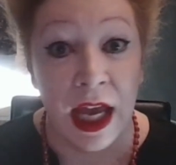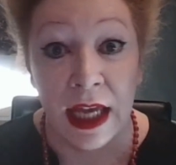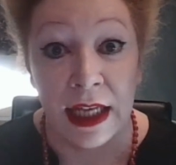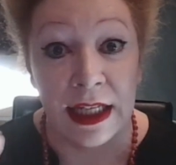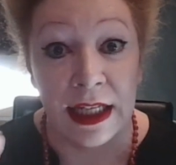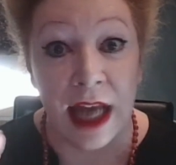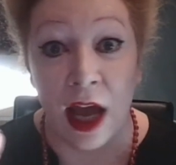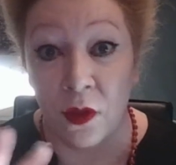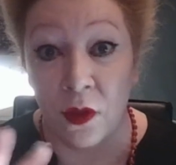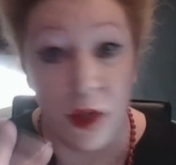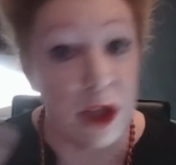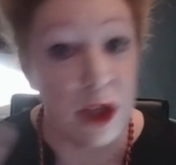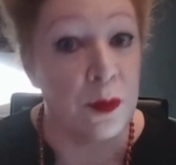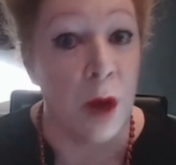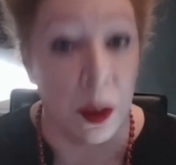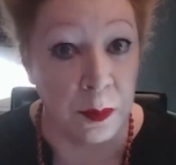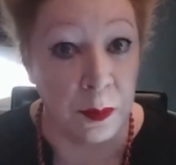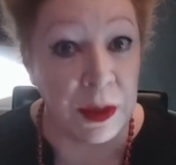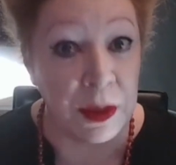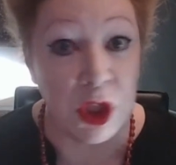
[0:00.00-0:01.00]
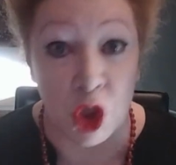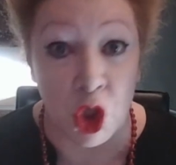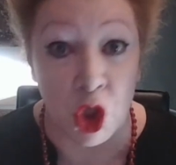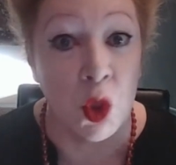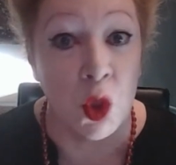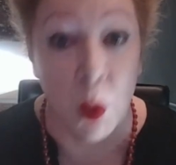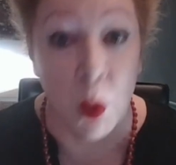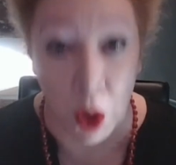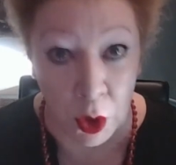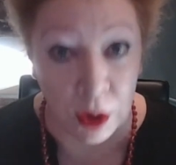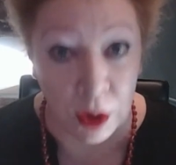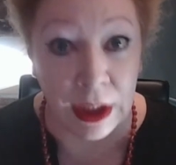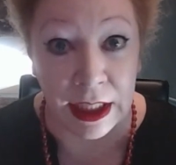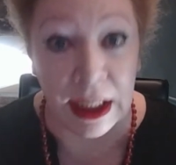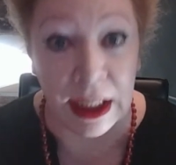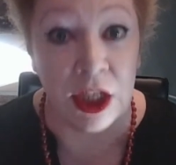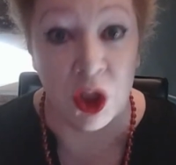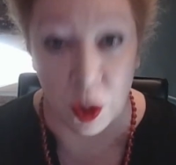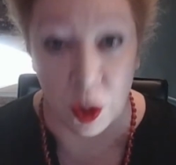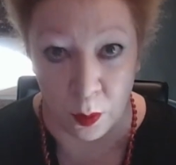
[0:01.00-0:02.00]
Now, this might be too early
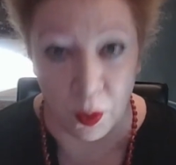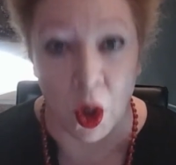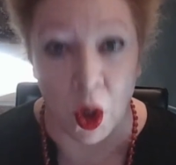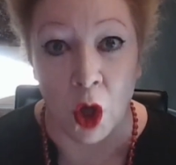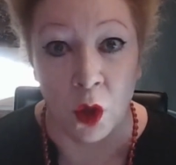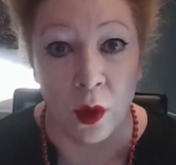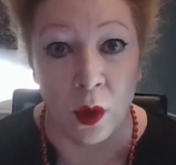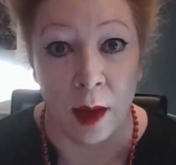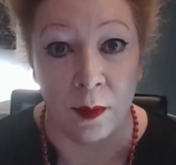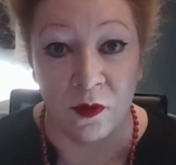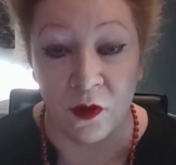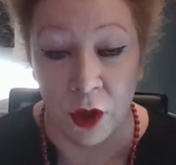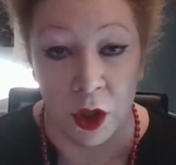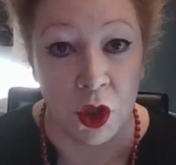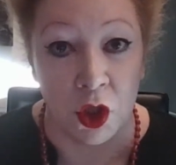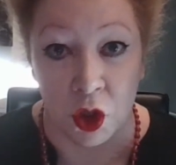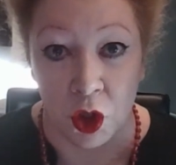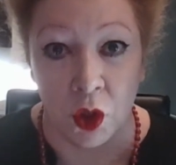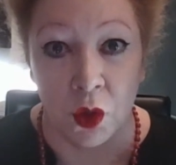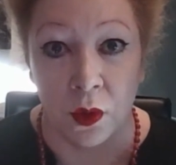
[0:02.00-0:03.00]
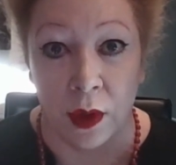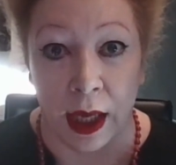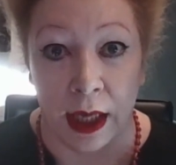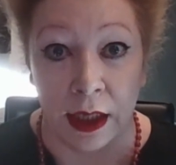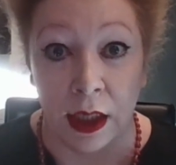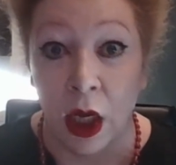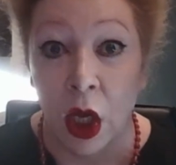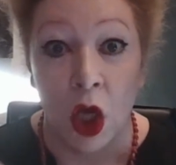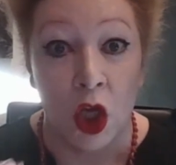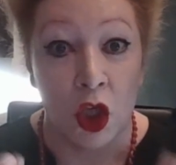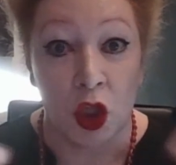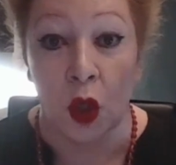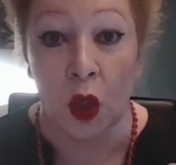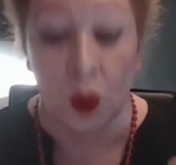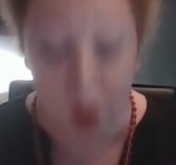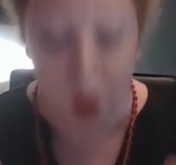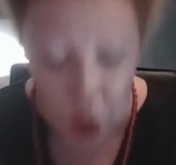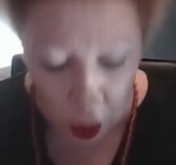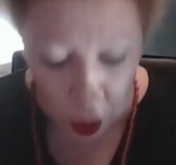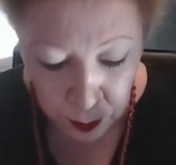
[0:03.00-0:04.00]
in your program for you to do that, so
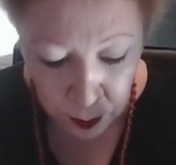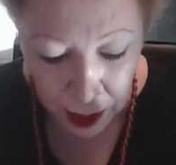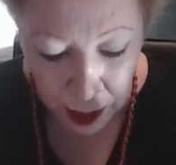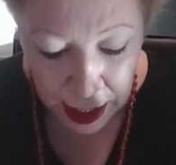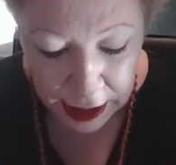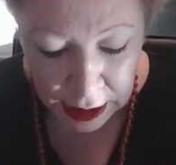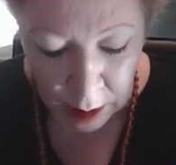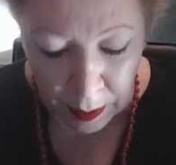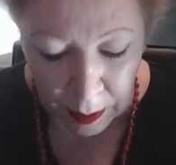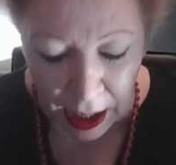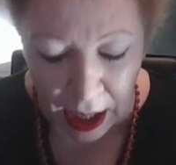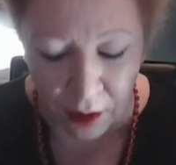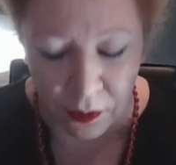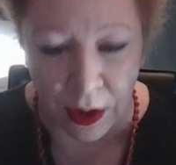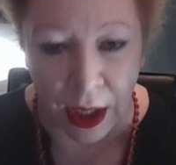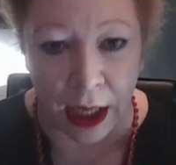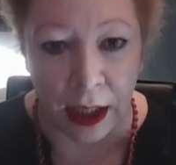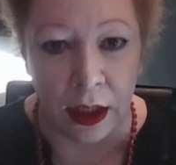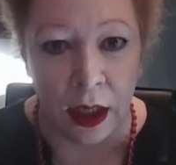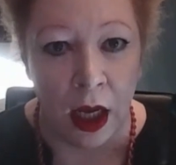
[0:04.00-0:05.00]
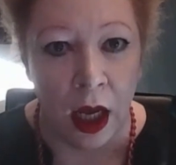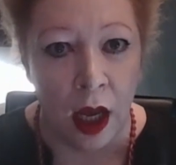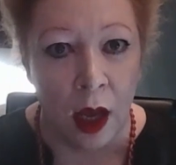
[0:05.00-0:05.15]
don't panic about that,